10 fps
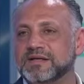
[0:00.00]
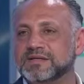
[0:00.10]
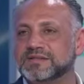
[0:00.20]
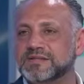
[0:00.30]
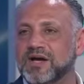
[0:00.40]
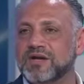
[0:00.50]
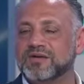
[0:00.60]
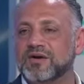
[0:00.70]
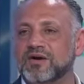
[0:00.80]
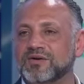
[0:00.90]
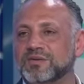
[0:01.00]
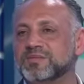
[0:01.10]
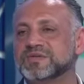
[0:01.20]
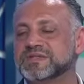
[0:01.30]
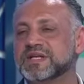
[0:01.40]
is not
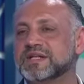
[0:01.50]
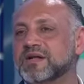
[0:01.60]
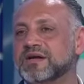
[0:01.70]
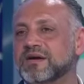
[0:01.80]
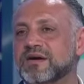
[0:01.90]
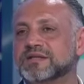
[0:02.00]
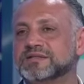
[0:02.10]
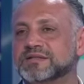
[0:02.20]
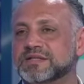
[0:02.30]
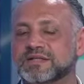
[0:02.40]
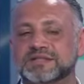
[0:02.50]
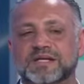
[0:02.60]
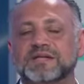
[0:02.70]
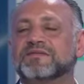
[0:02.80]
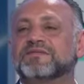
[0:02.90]
100% like us, he's
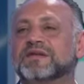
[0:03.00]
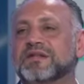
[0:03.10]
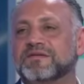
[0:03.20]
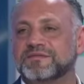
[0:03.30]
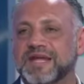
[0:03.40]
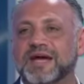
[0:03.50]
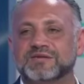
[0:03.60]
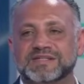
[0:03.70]
gonna feel left out.